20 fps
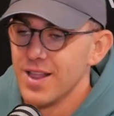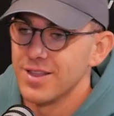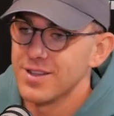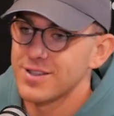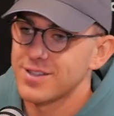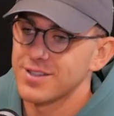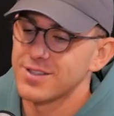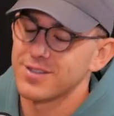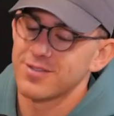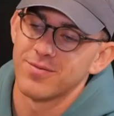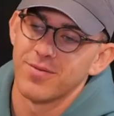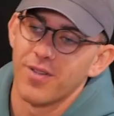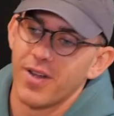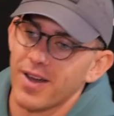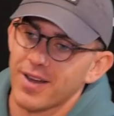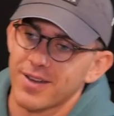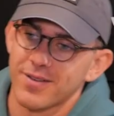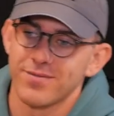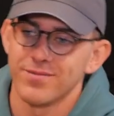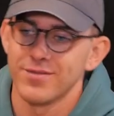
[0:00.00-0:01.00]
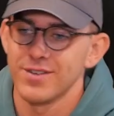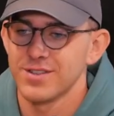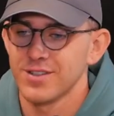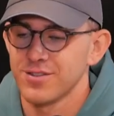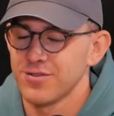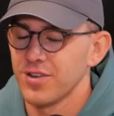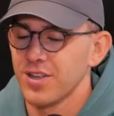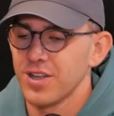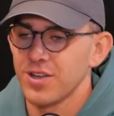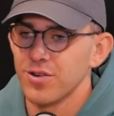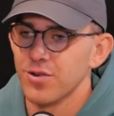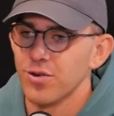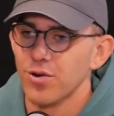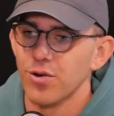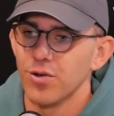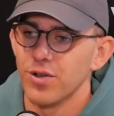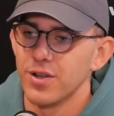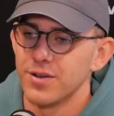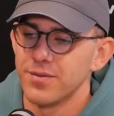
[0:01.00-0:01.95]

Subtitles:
this is really cool.